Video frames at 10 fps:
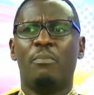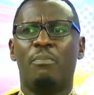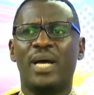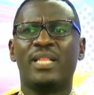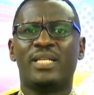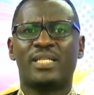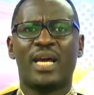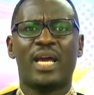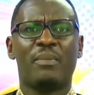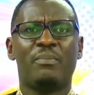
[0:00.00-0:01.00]
by the
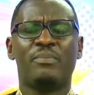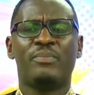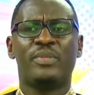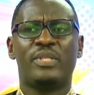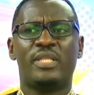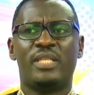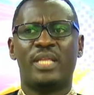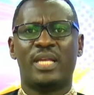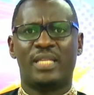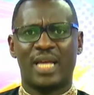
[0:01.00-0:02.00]
time
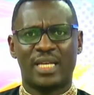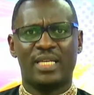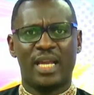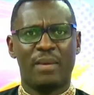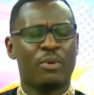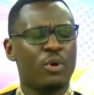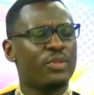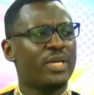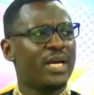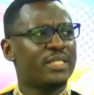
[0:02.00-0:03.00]
that that name
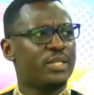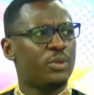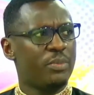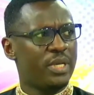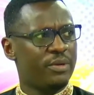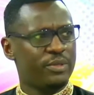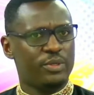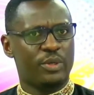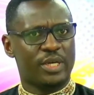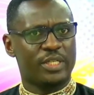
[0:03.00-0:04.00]
got there as a nominee,
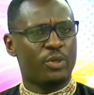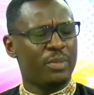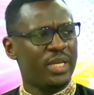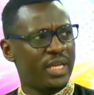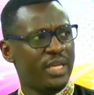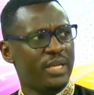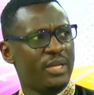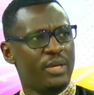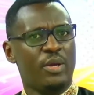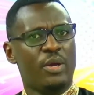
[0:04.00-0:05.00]
you know, as a nominee,
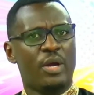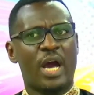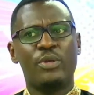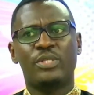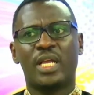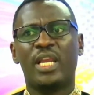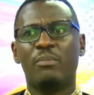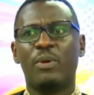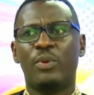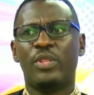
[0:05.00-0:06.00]
are you
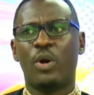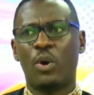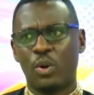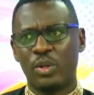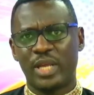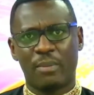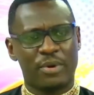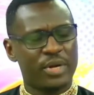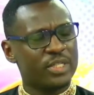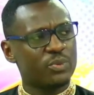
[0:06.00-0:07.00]
telling me with all the
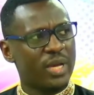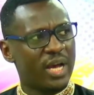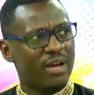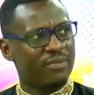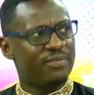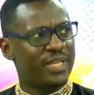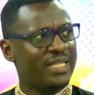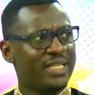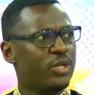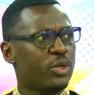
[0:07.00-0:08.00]
apparatus we have, they
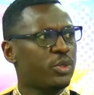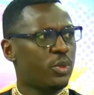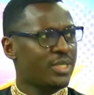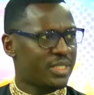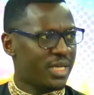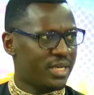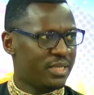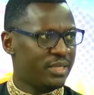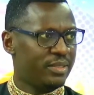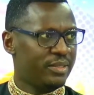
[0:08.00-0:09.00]
did not notice that?
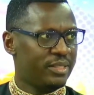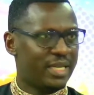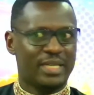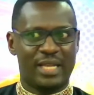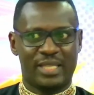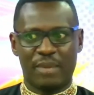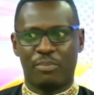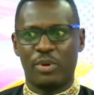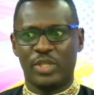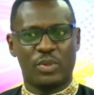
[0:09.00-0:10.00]
That at that
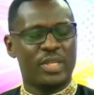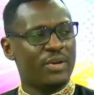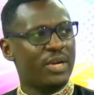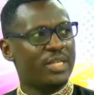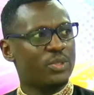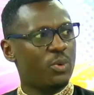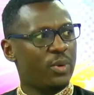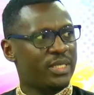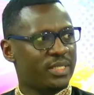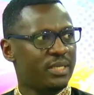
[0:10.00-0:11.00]
point is when they realized, oh,
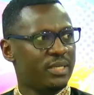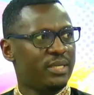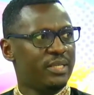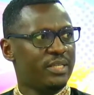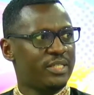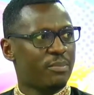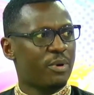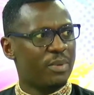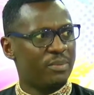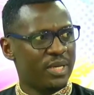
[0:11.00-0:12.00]
wait, there's a
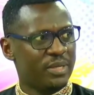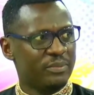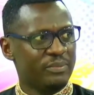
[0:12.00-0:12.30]
problem here